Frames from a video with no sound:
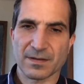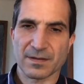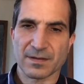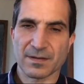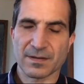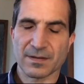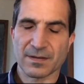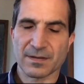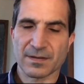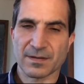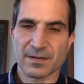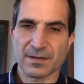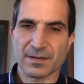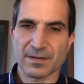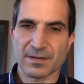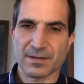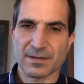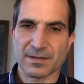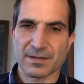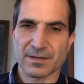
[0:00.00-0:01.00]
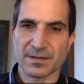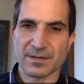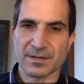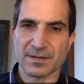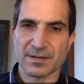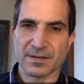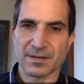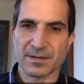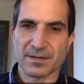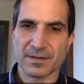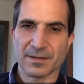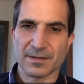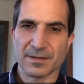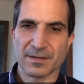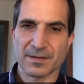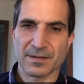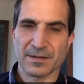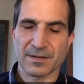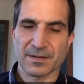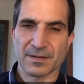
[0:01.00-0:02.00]

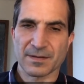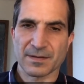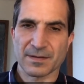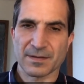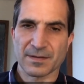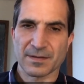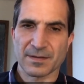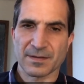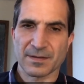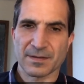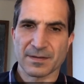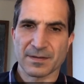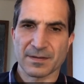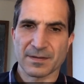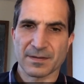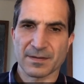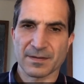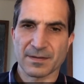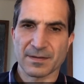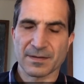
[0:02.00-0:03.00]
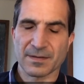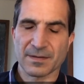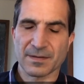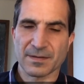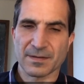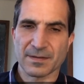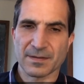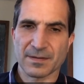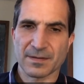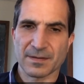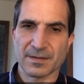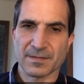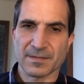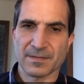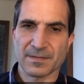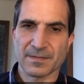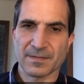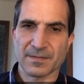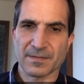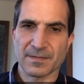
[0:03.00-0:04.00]

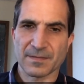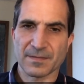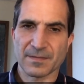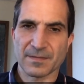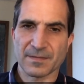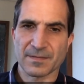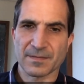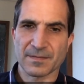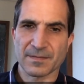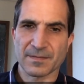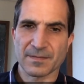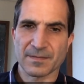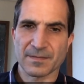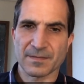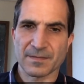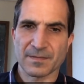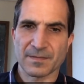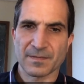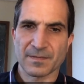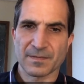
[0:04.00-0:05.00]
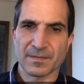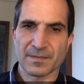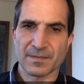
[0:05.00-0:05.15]
This person isn't speaking.